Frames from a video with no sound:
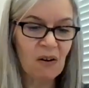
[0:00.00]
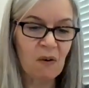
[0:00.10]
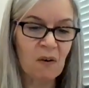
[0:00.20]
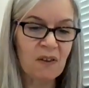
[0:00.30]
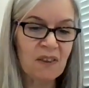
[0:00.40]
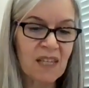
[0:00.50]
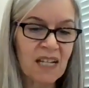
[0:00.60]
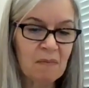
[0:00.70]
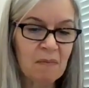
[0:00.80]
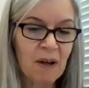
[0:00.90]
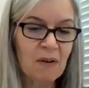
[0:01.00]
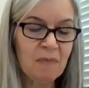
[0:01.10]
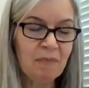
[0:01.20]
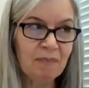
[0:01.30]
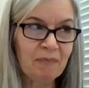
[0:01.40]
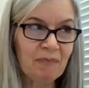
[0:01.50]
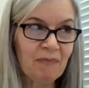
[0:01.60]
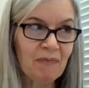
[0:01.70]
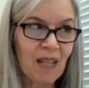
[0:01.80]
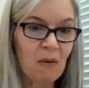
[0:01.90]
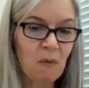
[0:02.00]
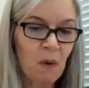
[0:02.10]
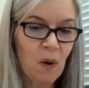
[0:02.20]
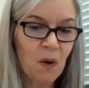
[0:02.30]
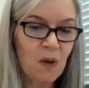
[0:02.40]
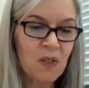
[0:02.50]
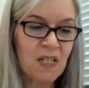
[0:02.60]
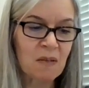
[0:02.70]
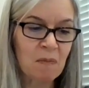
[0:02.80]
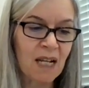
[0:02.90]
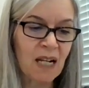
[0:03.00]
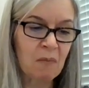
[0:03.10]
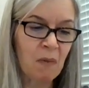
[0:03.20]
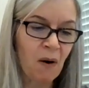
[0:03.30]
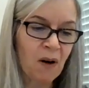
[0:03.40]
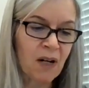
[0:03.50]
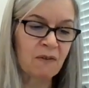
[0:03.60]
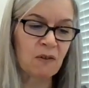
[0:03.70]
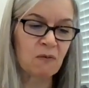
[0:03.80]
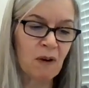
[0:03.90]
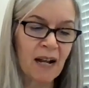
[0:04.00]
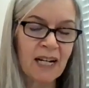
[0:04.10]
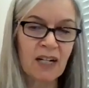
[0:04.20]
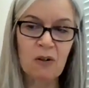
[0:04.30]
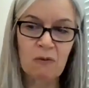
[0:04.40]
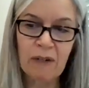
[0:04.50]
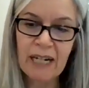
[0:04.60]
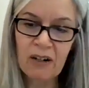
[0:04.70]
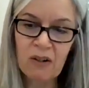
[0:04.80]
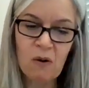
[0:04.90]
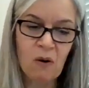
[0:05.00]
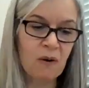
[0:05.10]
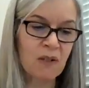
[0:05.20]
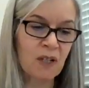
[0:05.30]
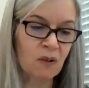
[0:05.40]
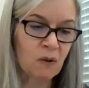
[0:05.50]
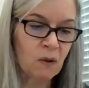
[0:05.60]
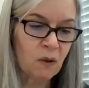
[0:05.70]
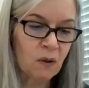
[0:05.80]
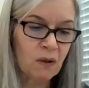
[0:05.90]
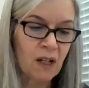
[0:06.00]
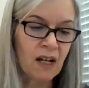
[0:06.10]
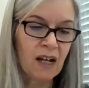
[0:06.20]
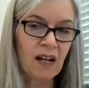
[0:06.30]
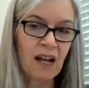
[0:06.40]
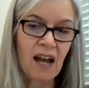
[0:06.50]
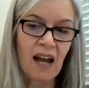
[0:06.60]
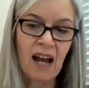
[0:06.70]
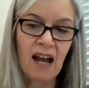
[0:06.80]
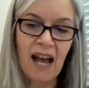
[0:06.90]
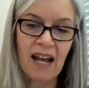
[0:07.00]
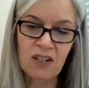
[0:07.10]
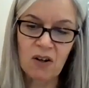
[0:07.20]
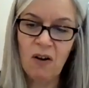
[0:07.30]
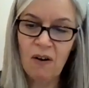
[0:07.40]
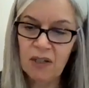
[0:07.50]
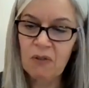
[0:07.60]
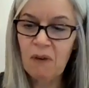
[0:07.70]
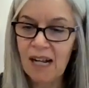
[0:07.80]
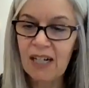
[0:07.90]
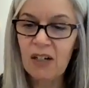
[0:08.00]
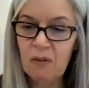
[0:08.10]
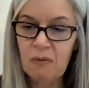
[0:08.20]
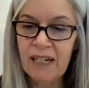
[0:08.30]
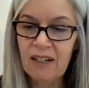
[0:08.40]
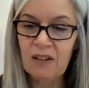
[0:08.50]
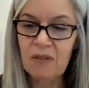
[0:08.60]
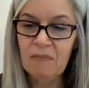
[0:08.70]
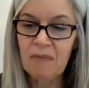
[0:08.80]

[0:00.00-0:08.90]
or think about awards as being a part of your writing career or as a goal on your writing career?